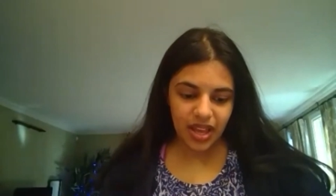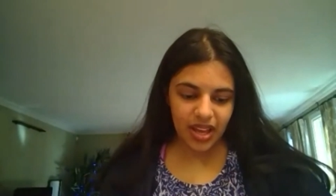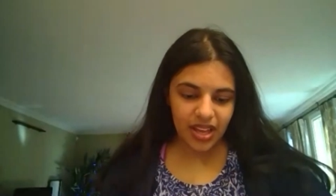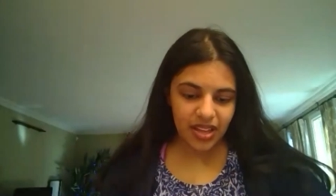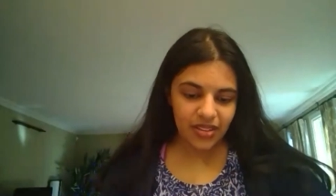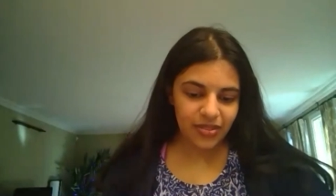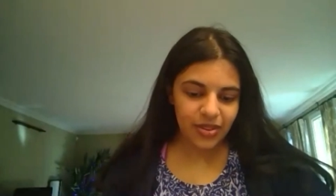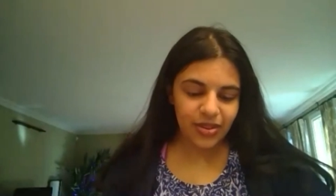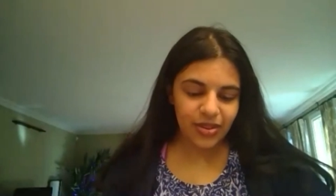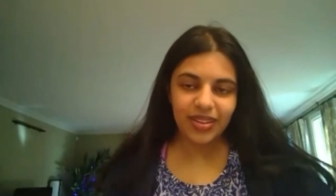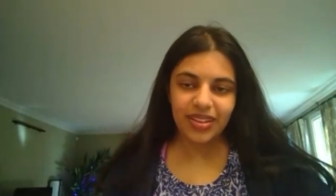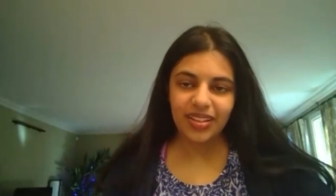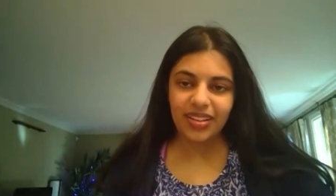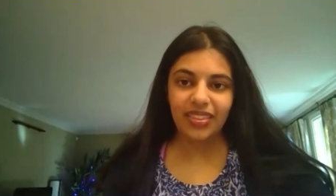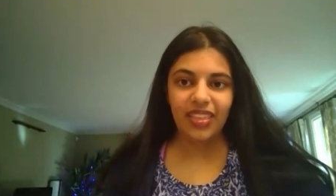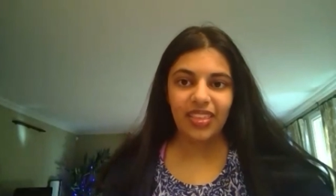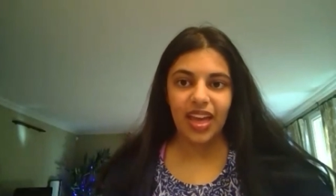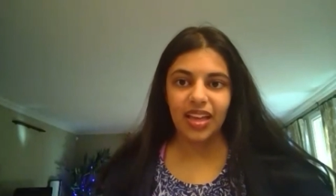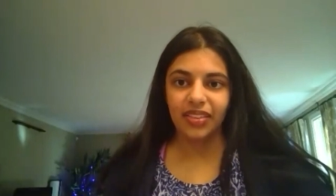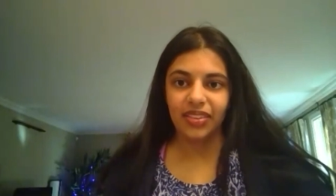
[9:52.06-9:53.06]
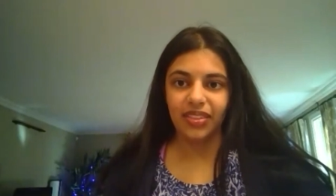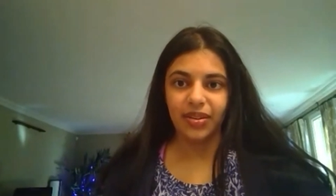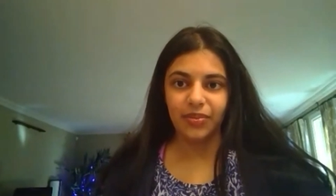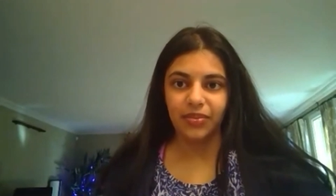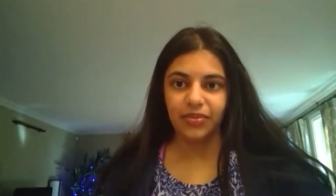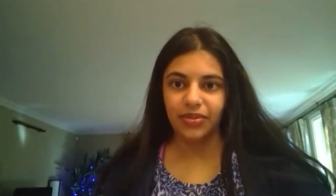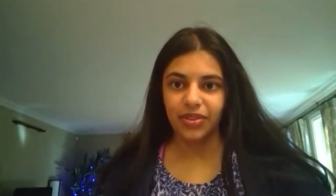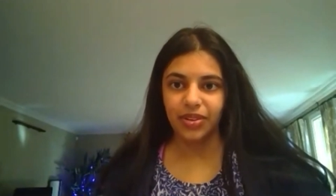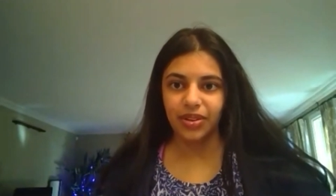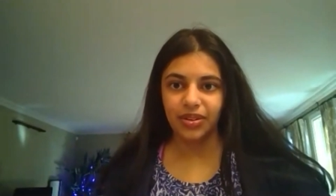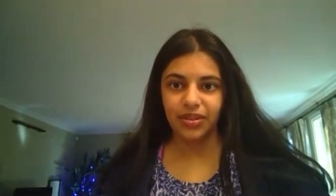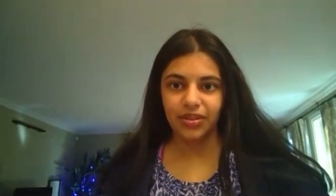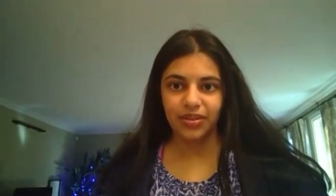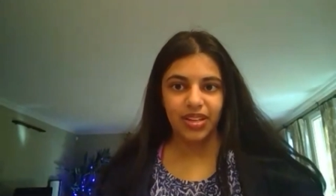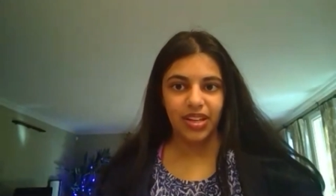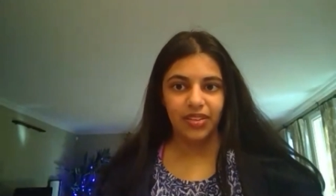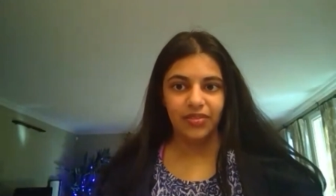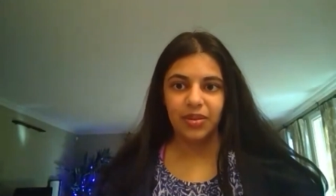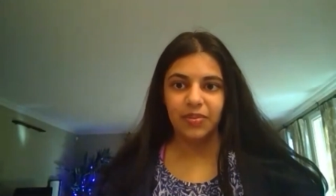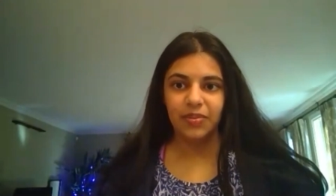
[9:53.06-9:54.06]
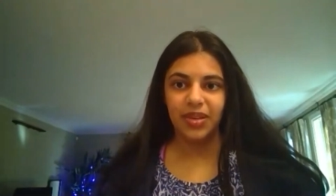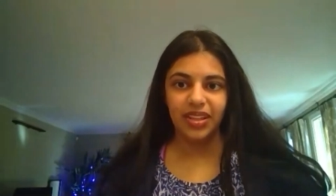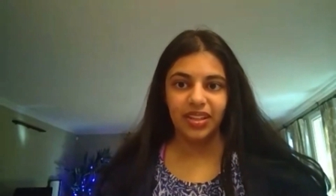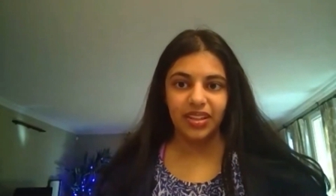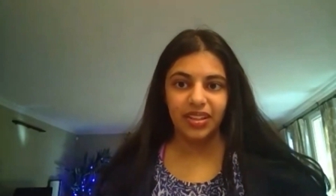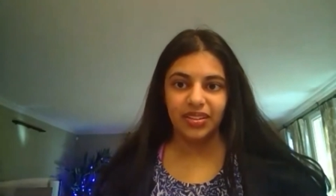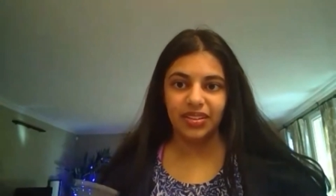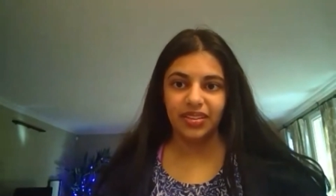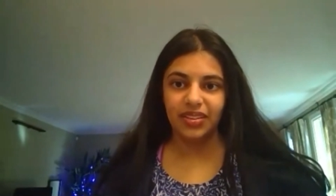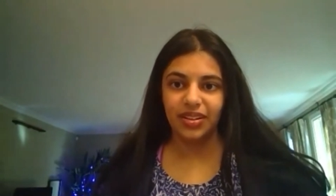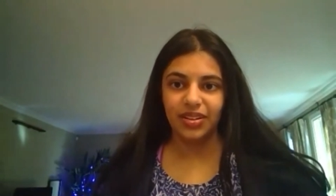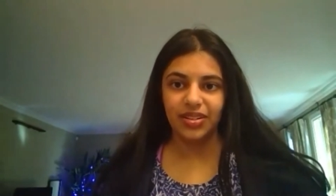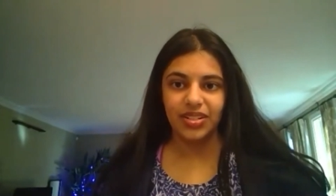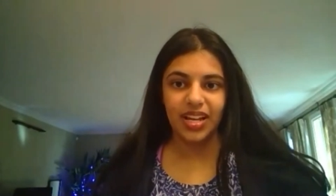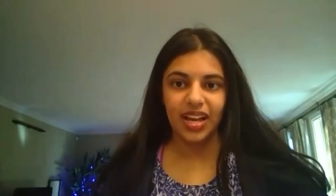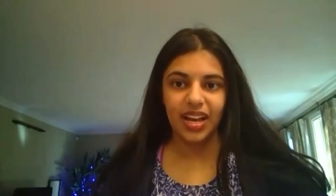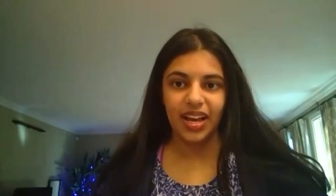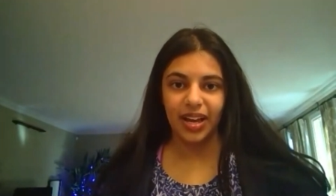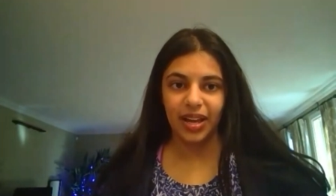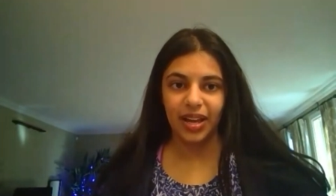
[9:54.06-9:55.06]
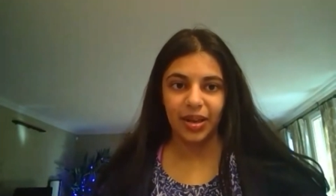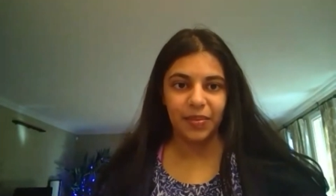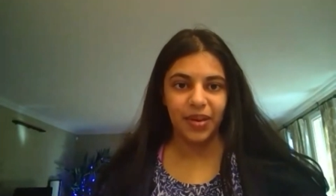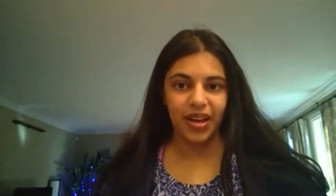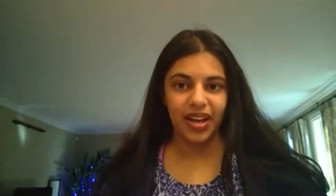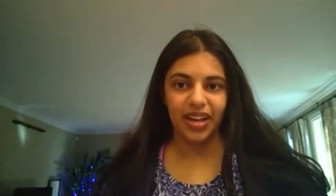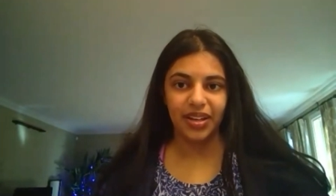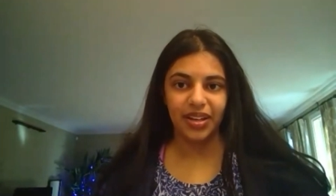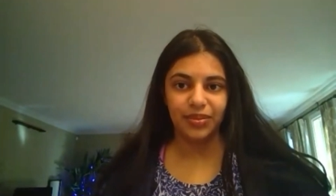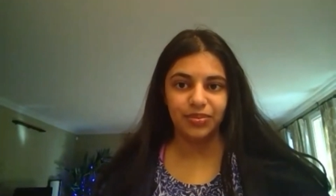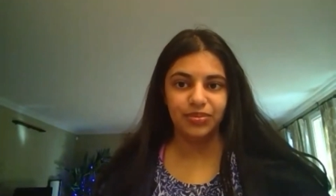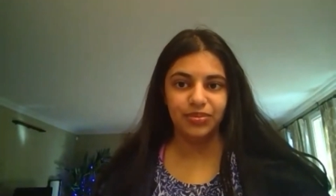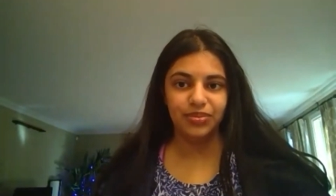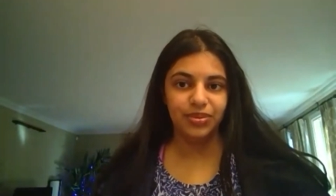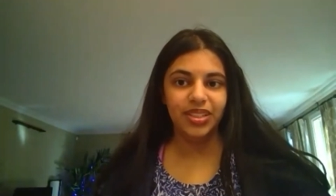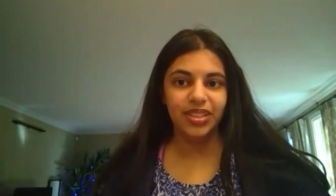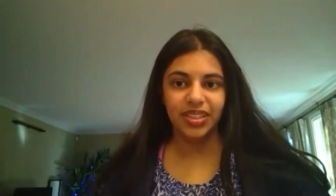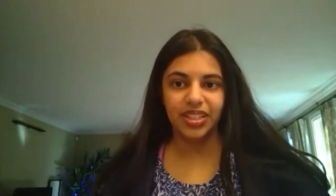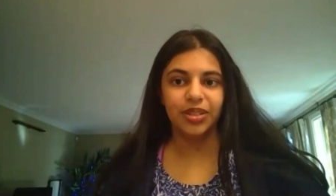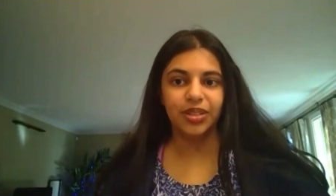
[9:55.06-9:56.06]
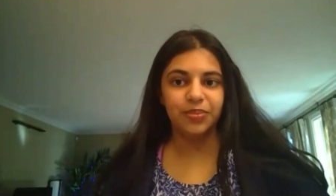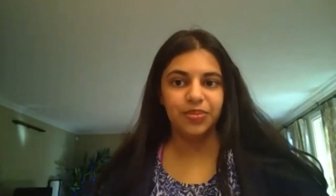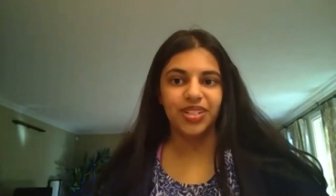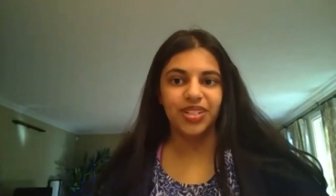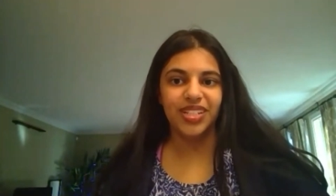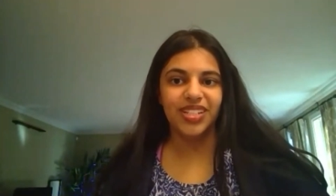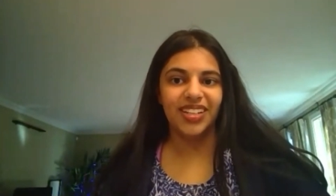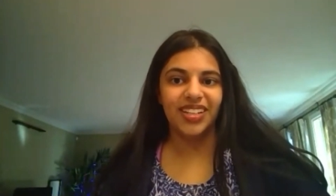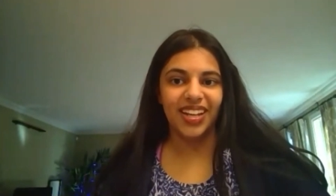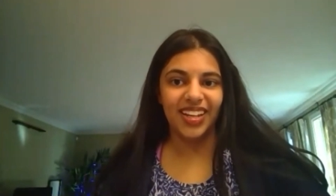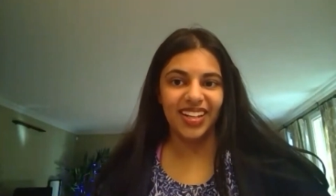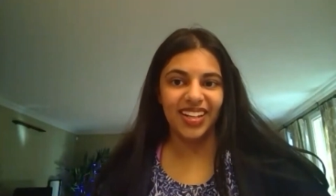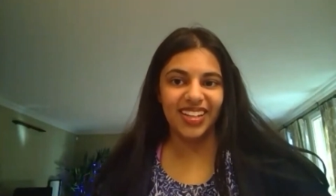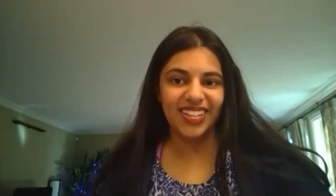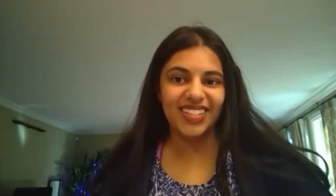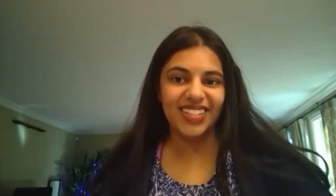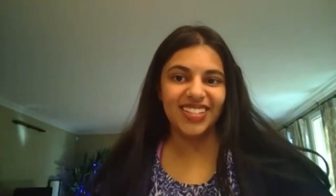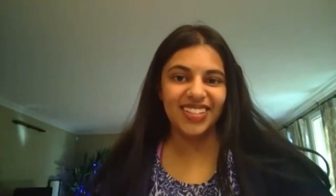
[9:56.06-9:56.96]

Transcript: if you could thank them for giving me their time, I really appreciate it.